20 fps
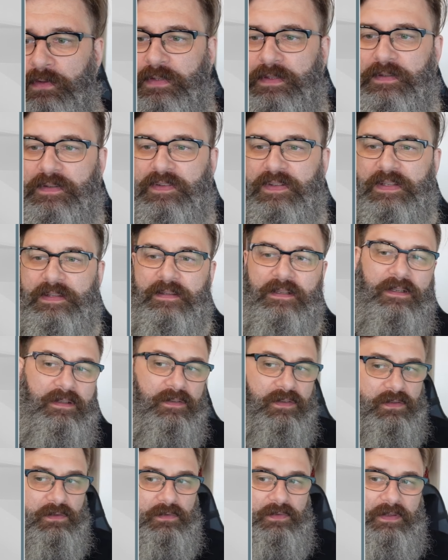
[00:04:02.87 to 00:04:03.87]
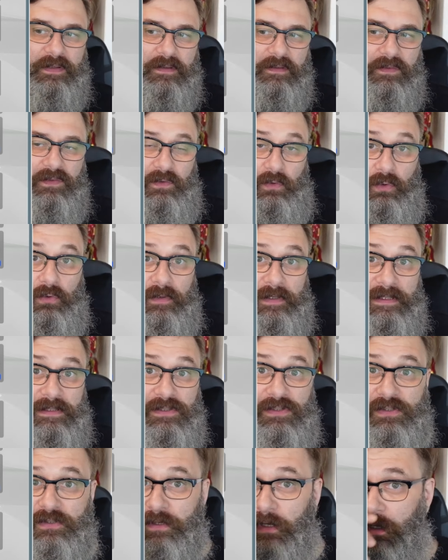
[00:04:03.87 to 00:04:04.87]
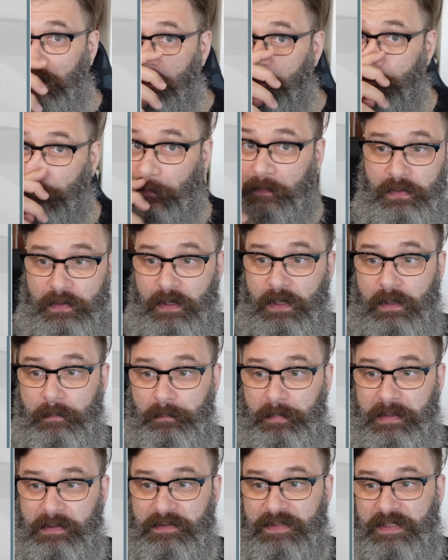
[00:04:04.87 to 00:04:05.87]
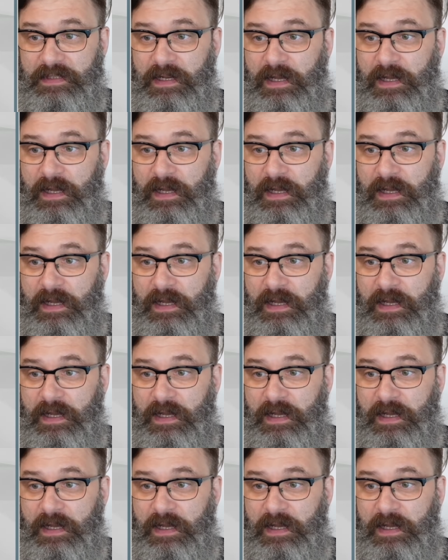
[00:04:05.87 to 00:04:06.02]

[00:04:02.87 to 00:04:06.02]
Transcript: you can see that it's using the storage of the built-in